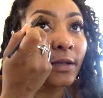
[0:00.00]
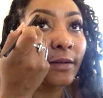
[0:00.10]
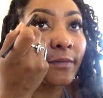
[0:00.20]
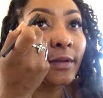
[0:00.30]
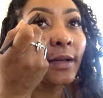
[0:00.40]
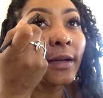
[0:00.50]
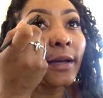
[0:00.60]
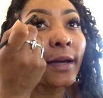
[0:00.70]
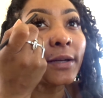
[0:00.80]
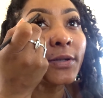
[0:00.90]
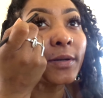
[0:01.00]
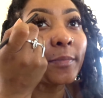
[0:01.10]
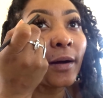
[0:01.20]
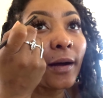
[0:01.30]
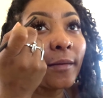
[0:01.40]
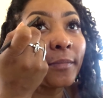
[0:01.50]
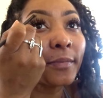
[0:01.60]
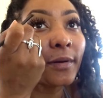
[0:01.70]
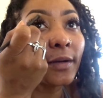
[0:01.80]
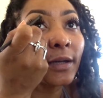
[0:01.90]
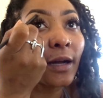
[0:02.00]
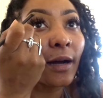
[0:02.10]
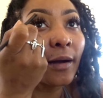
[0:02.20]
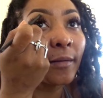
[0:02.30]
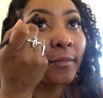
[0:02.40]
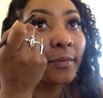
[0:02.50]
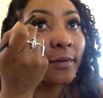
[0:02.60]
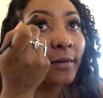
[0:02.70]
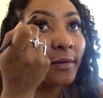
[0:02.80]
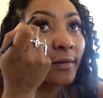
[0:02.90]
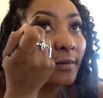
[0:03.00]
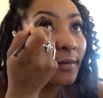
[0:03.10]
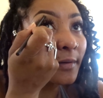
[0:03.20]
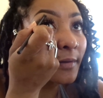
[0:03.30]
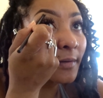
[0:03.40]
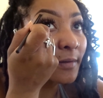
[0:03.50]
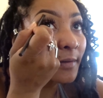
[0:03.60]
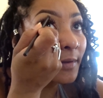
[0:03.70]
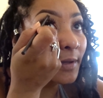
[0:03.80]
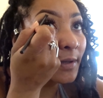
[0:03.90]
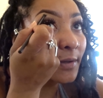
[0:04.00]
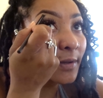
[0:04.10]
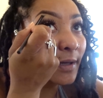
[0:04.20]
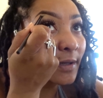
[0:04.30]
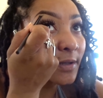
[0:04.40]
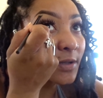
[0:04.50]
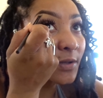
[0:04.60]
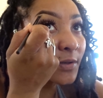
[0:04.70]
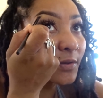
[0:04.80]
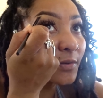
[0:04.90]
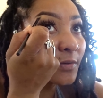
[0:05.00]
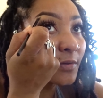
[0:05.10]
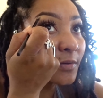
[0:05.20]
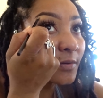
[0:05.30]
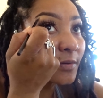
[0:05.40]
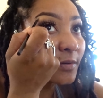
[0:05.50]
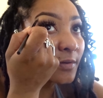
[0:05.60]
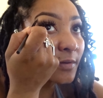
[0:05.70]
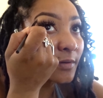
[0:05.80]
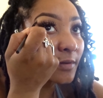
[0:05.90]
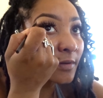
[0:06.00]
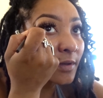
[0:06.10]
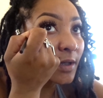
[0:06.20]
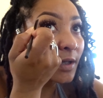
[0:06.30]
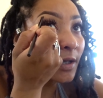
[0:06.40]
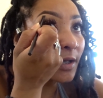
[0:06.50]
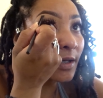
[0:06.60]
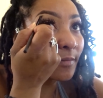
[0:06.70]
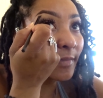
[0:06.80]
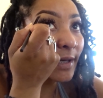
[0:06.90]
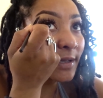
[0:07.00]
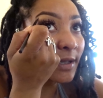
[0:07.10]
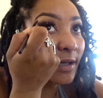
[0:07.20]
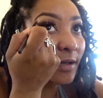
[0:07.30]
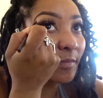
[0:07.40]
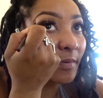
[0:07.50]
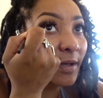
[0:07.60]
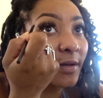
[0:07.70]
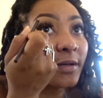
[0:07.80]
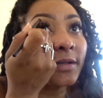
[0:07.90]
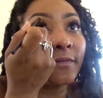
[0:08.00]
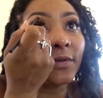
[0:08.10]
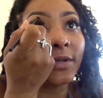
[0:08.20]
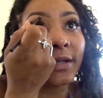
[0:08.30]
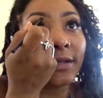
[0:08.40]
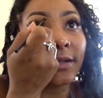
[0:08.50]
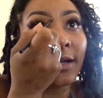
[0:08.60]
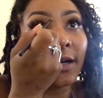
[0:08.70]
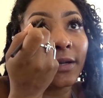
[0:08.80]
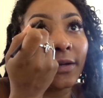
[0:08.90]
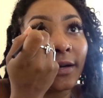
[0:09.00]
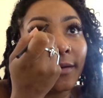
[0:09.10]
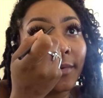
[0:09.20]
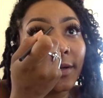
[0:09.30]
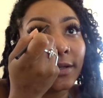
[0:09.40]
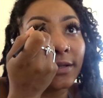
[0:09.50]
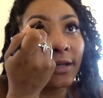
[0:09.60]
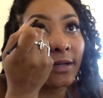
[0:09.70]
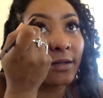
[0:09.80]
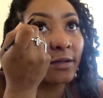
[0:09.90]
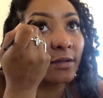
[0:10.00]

and give it like extra pop on top. You can do that too. And it makes it appear as if you just got your eyebrows done.